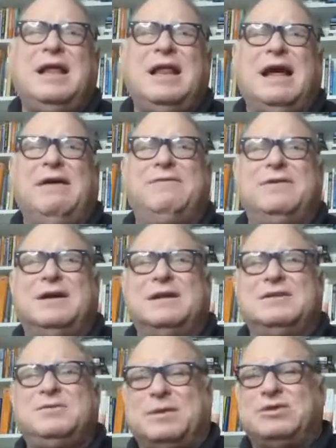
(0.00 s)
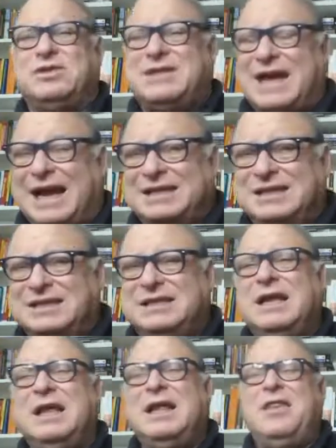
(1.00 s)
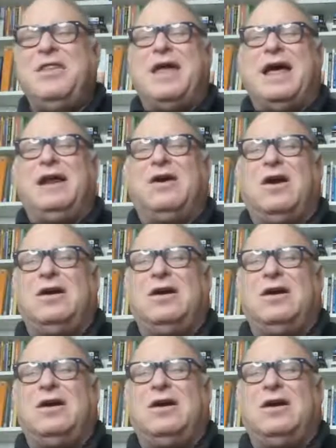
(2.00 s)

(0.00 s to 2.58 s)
have special taxes that